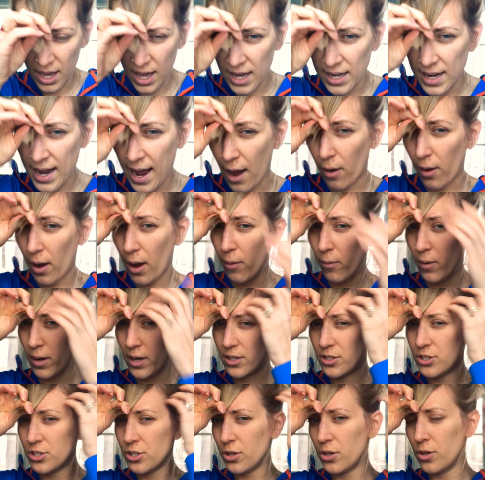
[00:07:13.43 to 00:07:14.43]
Now, I
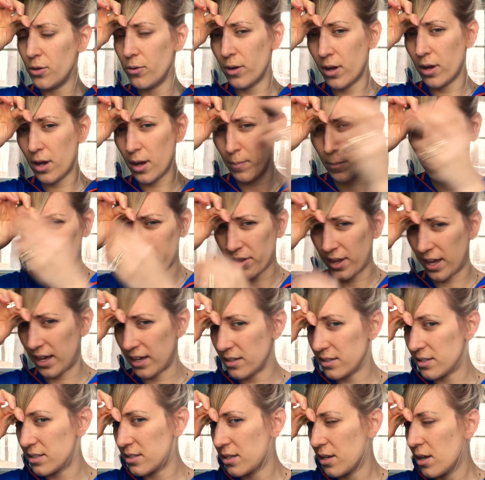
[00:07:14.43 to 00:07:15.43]
wanna show you a couple
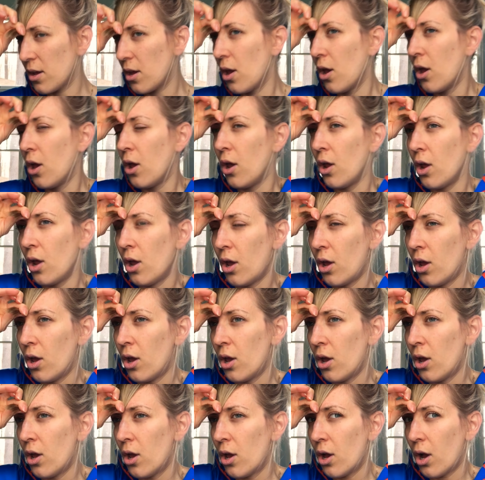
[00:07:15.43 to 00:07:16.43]
things.
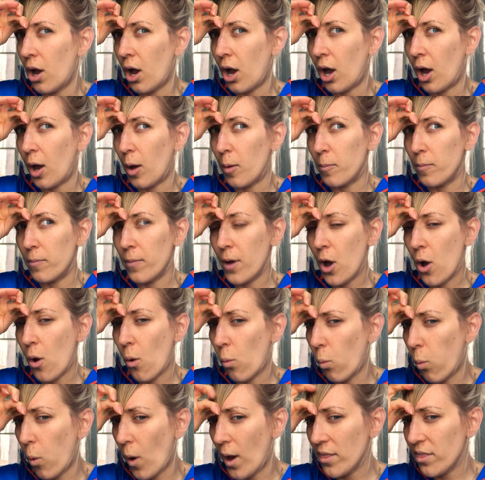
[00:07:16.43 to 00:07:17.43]

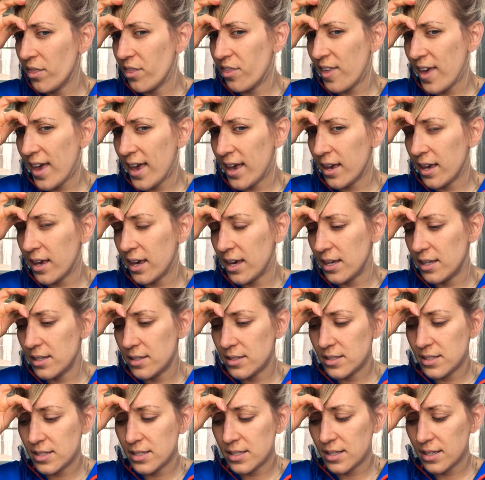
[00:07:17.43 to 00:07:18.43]
One thing
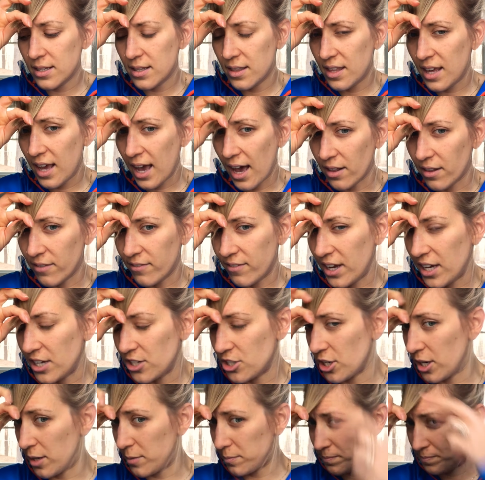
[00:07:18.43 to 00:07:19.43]
is the
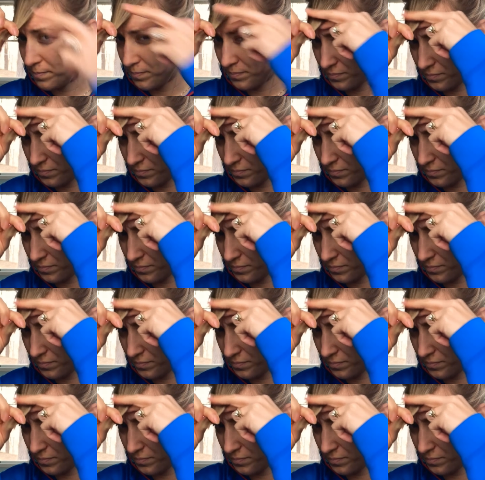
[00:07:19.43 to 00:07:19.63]
elevation.